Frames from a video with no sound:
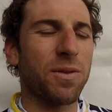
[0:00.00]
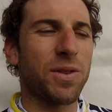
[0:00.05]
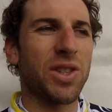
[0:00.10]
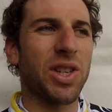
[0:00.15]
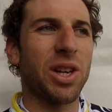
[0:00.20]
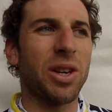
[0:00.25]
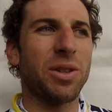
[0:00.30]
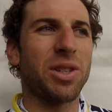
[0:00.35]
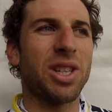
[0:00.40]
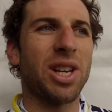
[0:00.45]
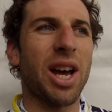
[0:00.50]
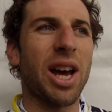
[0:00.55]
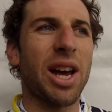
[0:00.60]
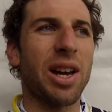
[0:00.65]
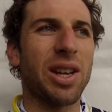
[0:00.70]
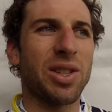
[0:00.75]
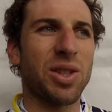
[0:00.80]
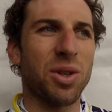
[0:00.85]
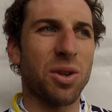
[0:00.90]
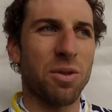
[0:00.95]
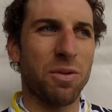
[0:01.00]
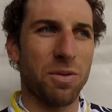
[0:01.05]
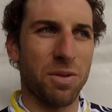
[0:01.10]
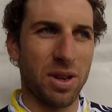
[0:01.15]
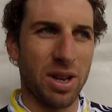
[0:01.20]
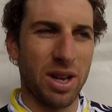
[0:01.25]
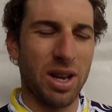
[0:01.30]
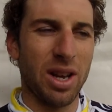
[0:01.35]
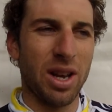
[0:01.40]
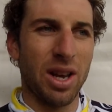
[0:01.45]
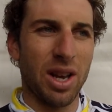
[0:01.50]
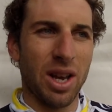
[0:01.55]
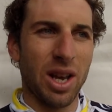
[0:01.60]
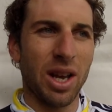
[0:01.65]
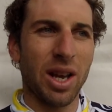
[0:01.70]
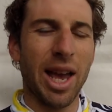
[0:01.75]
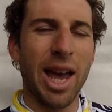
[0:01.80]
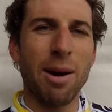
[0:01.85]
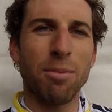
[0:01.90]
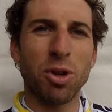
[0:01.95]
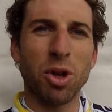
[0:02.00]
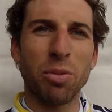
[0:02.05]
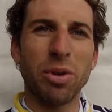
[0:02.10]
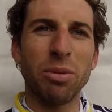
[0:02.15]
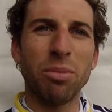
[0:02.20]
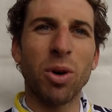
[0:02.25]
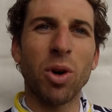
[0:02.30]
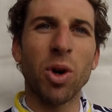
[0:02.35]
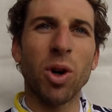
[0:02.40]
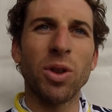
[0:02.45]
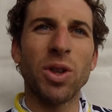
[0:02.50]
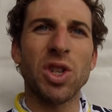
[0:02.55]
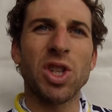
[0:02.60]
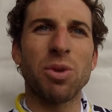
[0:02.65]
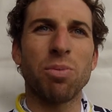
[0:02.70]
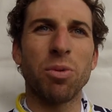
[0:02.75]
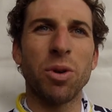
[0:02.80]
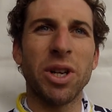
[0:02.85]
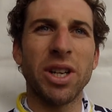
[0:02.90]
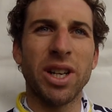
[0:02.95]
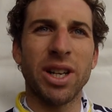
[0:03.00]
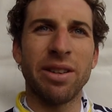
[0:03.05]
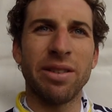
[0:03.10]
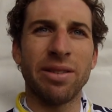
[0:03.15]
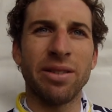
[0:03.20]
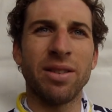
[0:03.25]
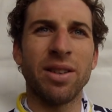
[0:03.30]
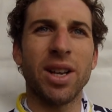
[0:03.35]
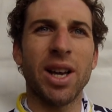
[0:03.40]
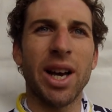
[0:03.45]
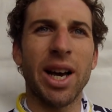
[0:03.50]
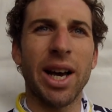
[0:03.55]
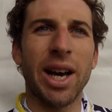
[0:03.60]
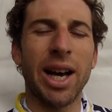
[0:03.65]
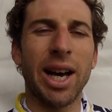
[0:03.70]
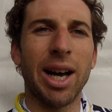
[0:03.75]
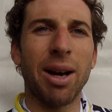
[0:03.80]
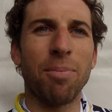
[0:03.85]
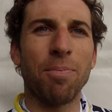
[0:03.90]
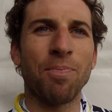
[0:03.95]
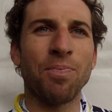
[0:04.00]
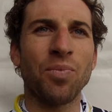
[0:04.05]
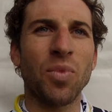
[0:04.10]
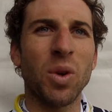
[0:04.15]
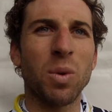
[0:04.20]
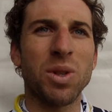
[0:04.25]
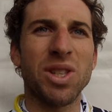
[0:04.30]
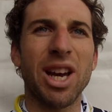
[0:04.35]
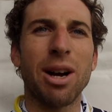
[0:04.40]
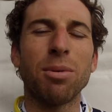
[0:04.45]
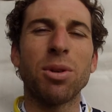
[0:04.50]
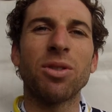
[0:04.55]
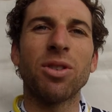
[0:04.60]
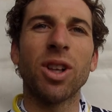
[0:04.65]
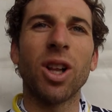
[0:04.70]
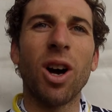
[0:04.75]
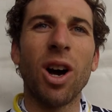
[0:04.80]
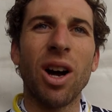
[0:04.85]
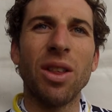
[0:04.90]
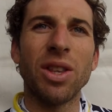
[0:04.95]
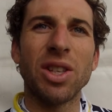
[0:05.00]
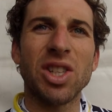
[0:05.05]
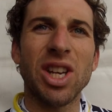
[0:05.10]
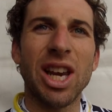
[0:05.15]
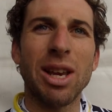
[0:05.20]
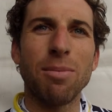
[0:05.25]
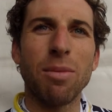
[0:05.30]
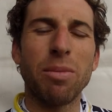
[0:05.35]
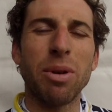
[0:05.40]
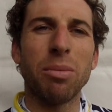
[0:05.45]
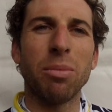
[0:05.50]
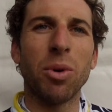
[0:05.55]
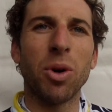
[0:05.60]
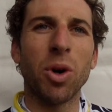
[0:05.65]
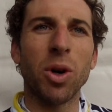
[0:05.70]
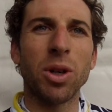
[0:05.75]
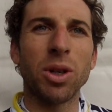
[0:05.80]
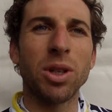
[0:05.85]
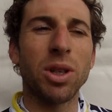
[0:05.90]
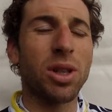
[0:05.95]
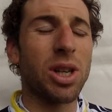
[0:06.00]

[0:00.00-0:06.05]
So today I sort of gambled a bit more on the sprint and was able to rely on the team a bit more.